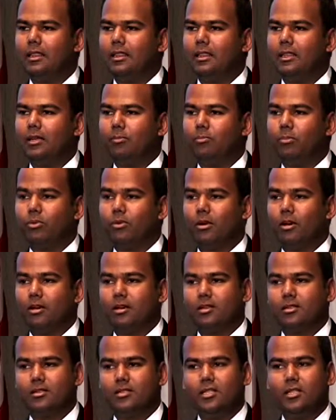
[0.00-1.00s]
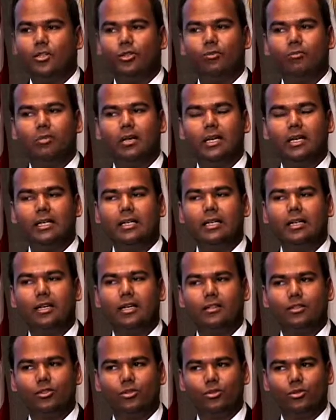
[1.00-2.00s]
The products that you buy in a
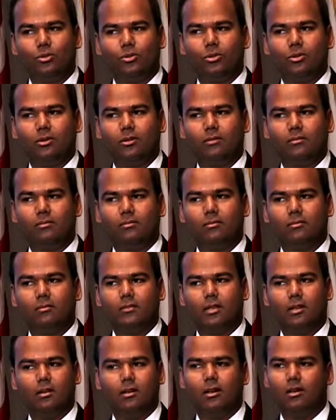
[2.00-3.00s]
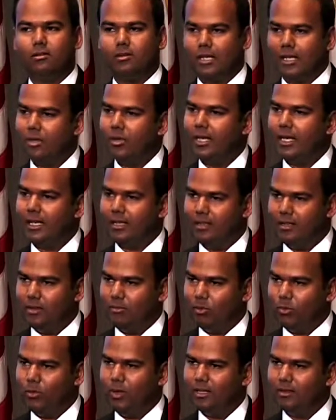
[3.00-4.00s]
health store are not regulated,
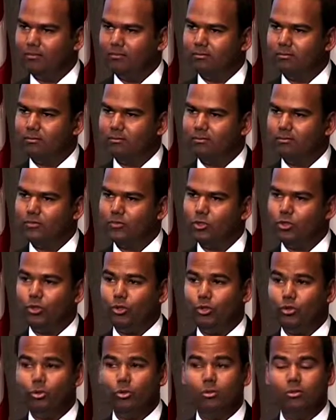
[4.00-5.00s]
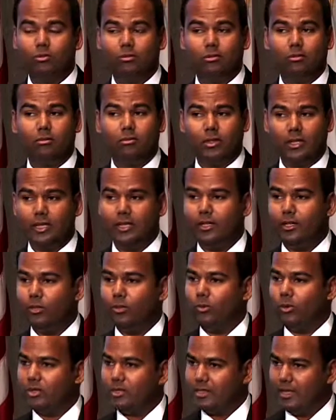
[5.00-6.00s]
number one. So you don't really know
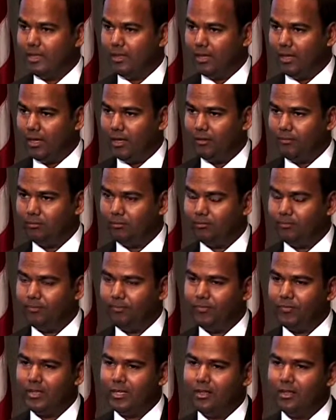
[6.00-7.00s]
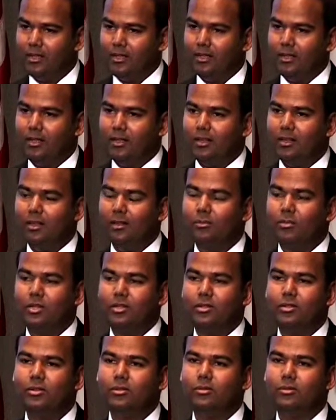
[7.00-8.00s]
what's in there. Number
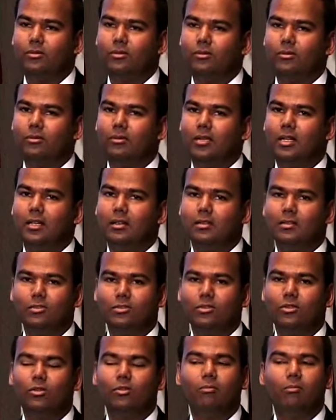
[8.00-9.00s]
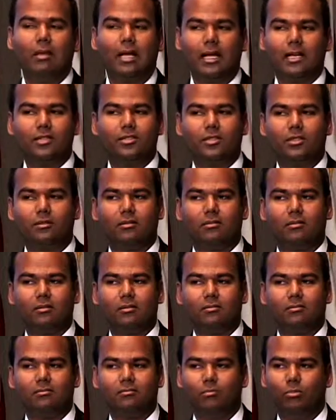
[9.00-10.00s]
two, there is no magic
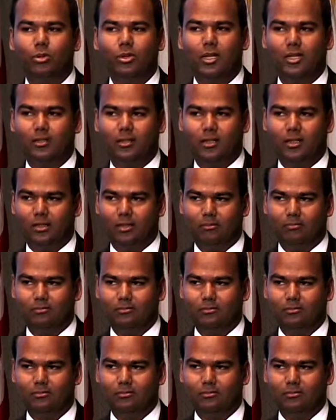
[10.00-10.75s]
bullet here.